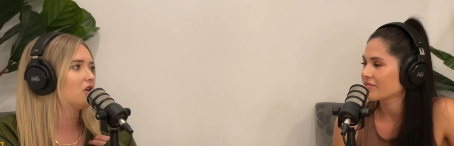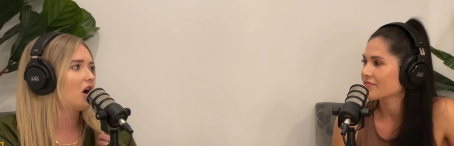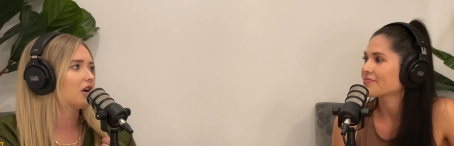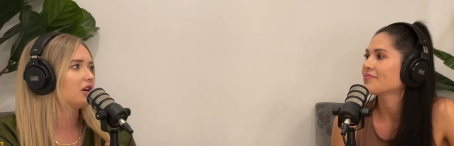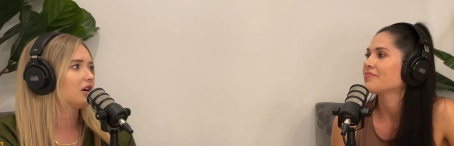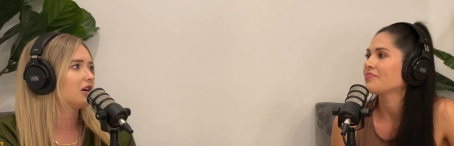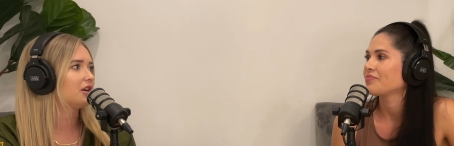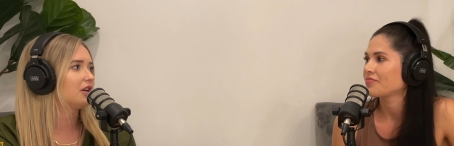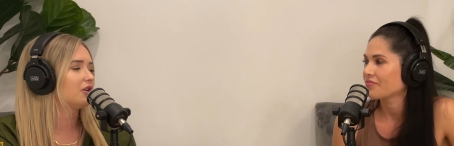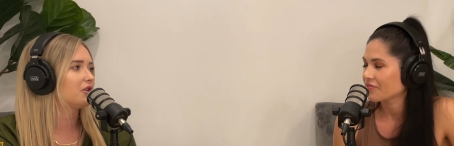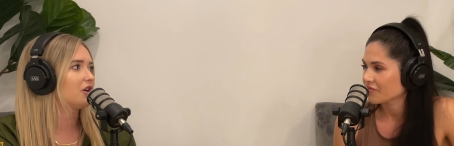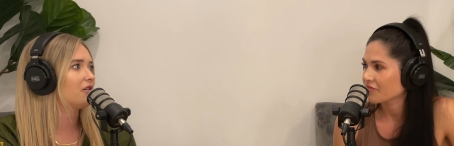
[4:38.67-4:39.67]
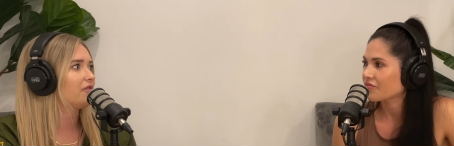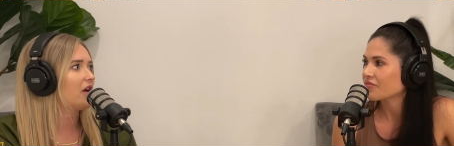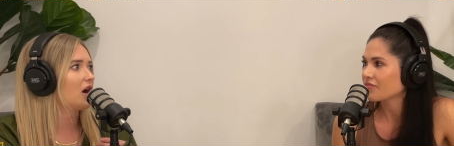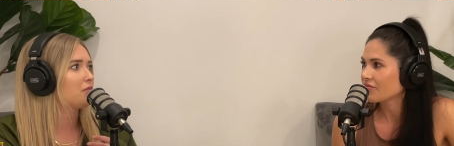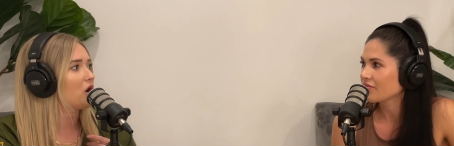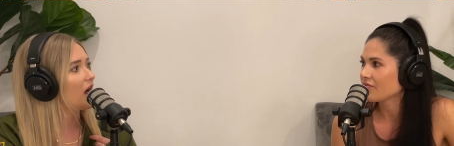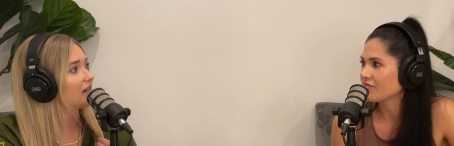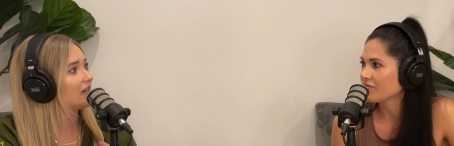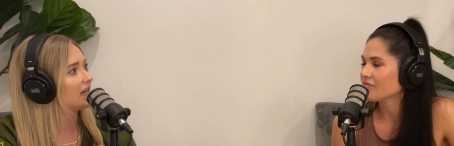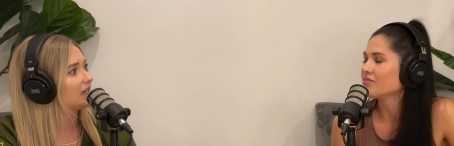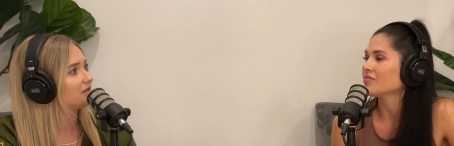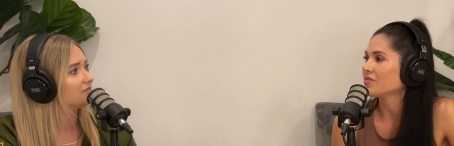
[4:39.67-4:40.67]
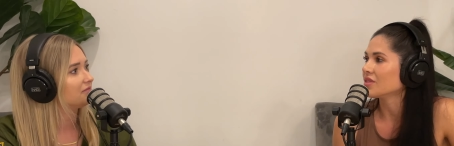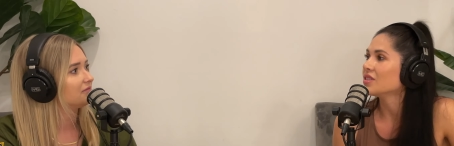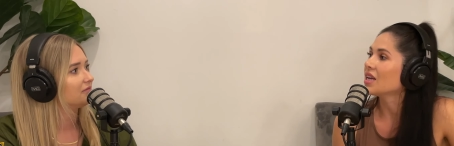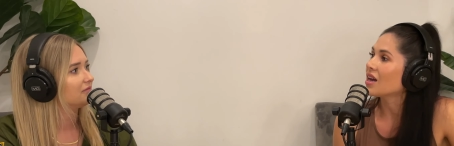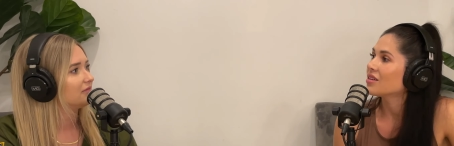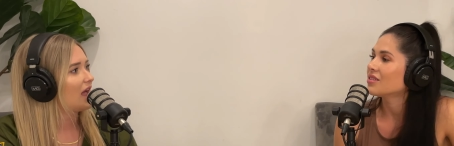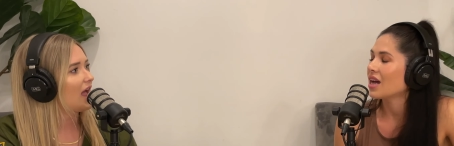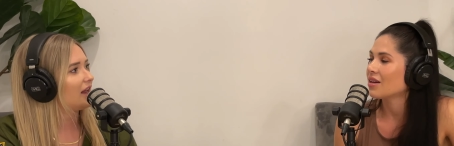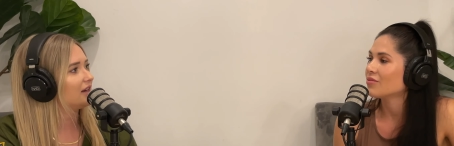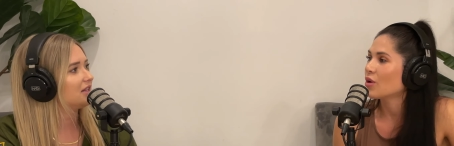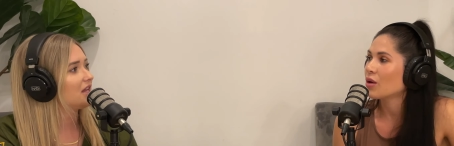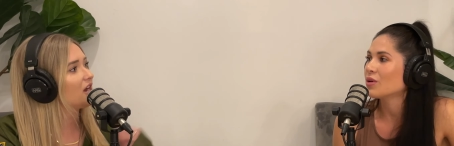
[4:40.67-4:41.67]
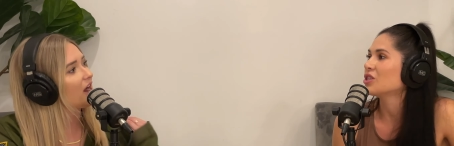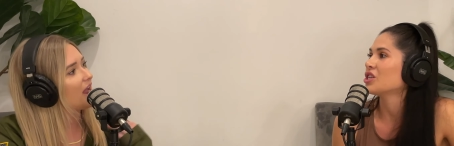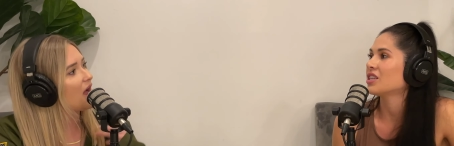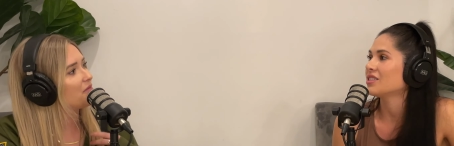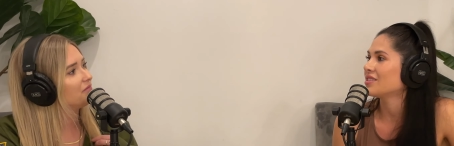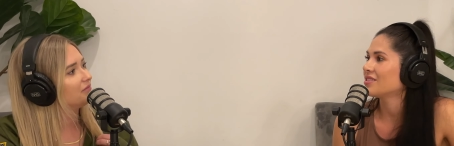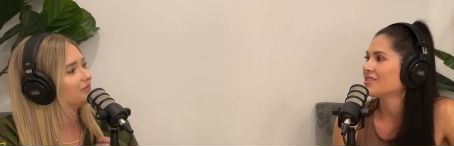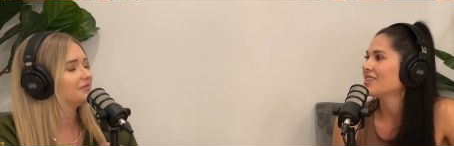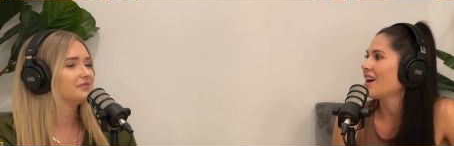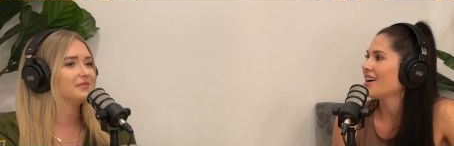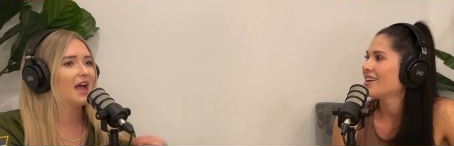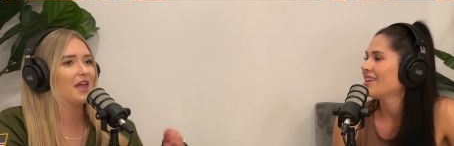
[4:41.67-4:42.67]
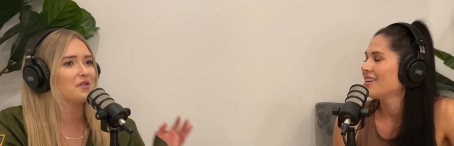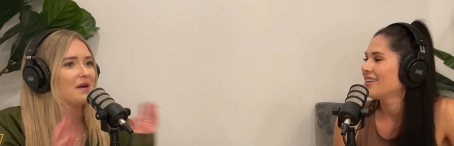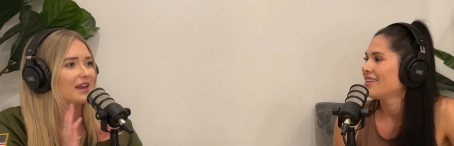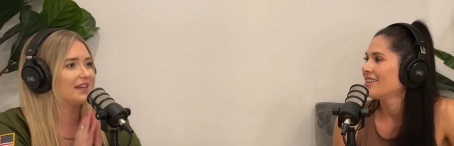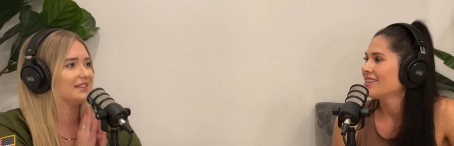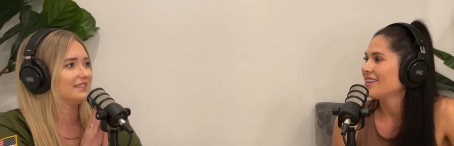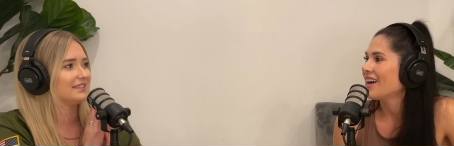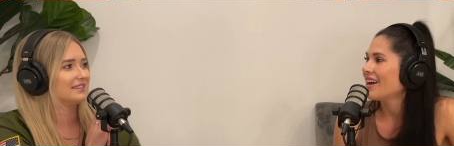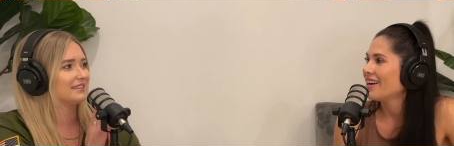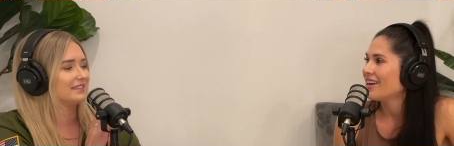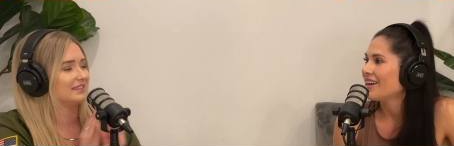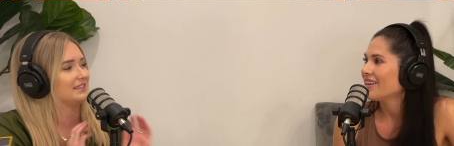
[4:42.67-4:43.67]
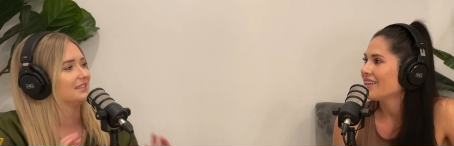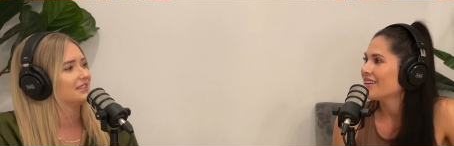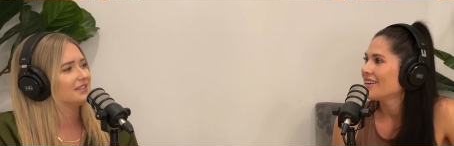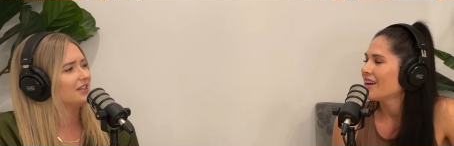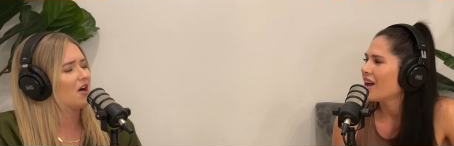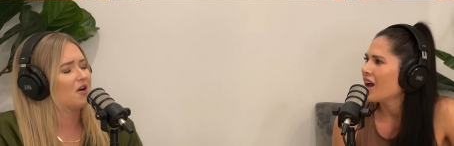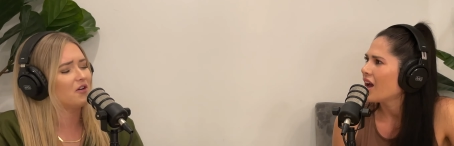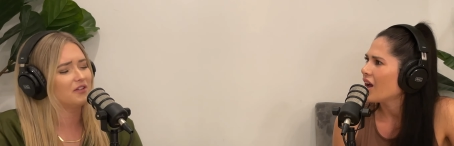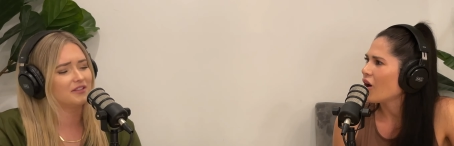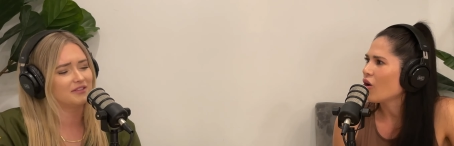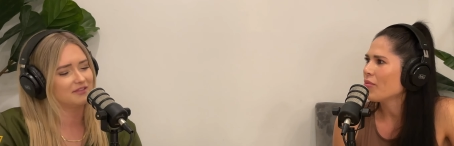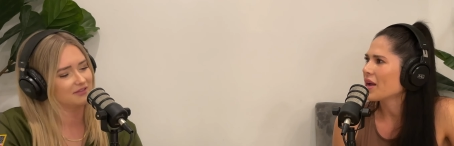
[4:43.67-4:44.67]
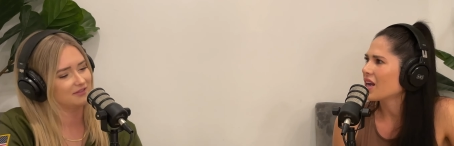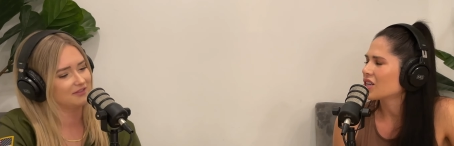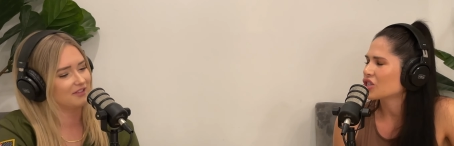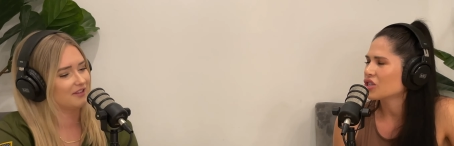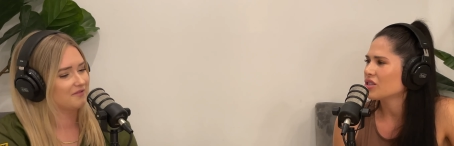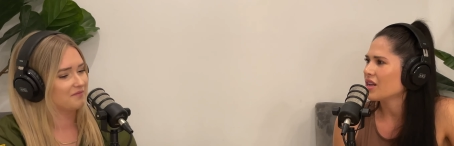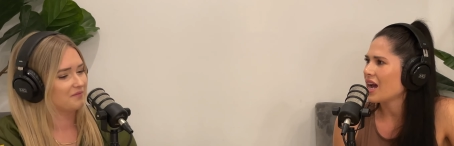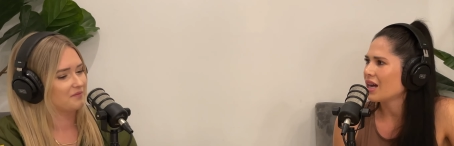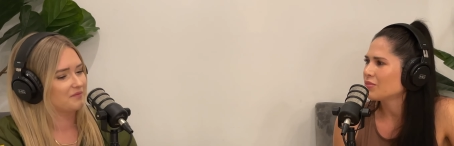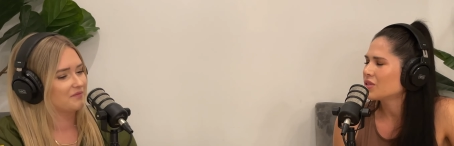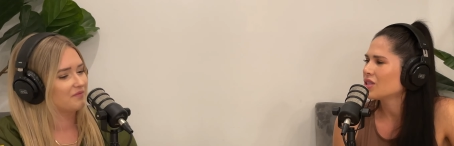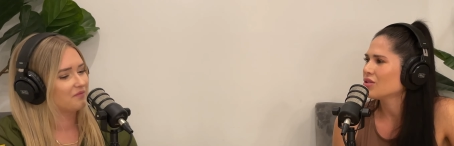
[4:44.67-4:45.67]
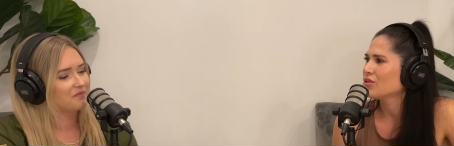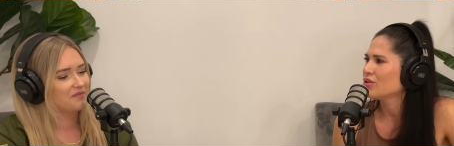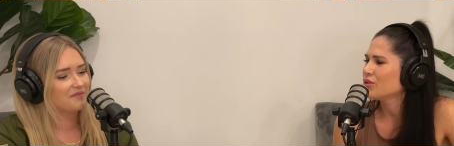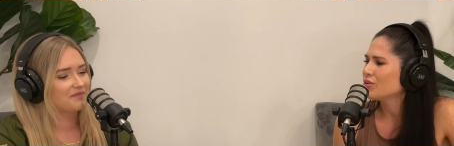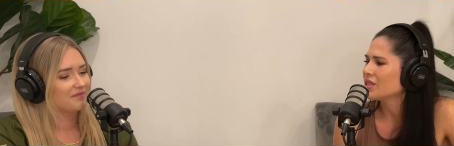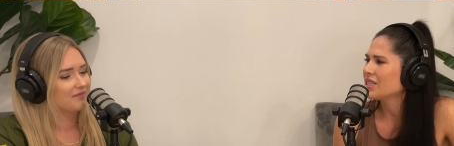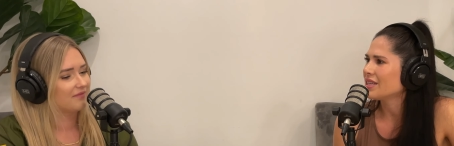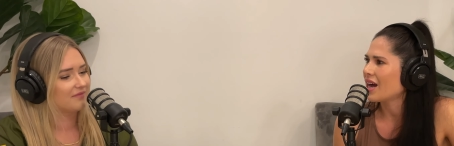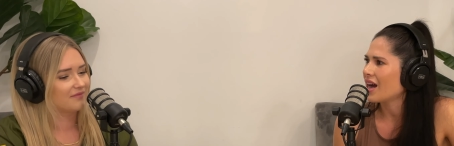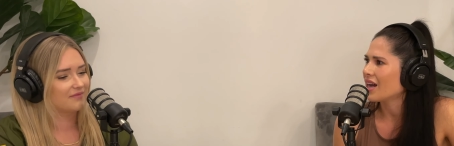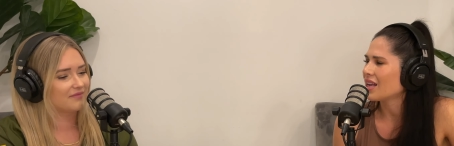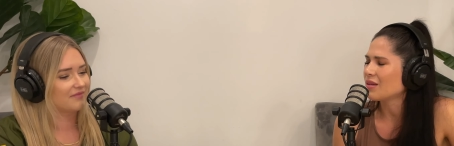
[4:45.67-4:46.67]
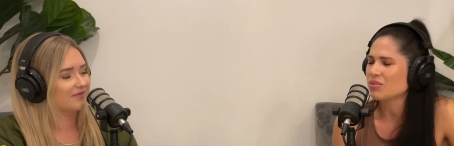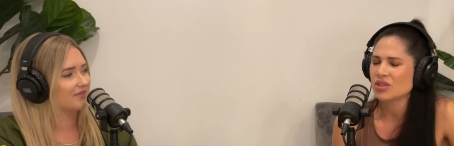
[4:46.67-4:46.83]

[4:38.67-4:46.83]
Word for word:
Speaker 1: got your, you know, your affair pregnant.
Speaker 2: Yeah. And well here wishes. I am. Yeah. At the wedding. Yeah. No. Oh my gosh. Absolutely not. I'm